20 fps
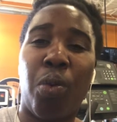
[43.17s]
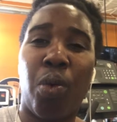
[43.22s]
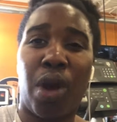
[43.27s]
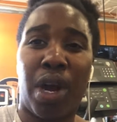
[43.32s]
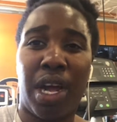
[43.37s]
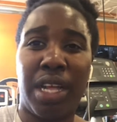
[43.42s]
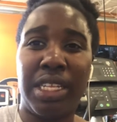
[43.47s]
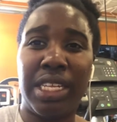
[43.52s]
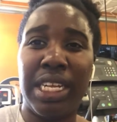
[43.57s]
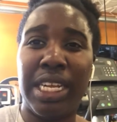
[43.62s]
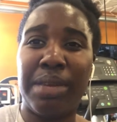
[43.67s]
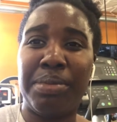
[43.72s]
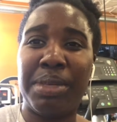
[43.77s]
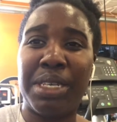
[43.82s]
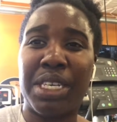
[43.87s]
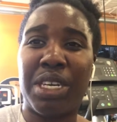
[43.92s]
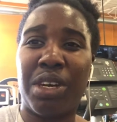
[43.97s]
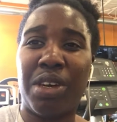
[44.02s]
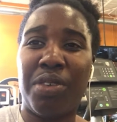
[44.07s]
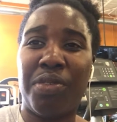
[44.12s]
work on the
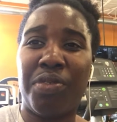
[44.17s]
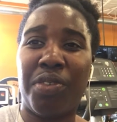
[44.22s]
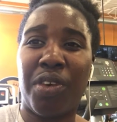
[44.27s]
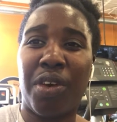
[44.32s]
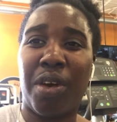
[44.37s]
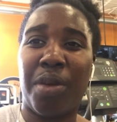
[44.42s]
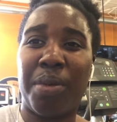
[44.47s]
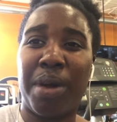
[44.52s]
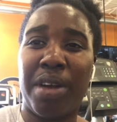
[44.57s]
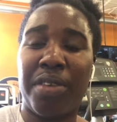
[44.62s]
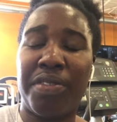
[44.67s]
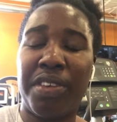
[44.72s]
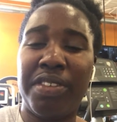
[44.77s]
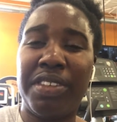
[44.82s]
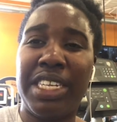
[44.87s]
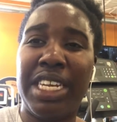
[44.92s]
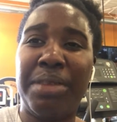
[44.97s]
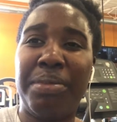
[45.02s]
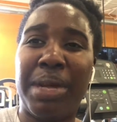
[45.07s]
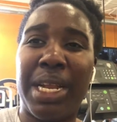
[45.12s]
elliptical for about
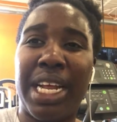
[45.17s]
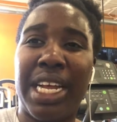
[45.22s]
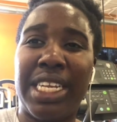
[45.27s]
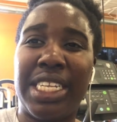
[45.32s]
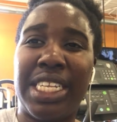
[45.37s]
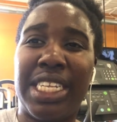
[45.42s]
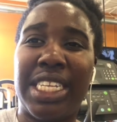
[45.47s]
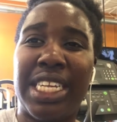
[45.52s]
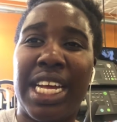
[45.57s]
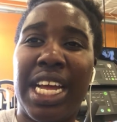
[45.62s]
15 minutes,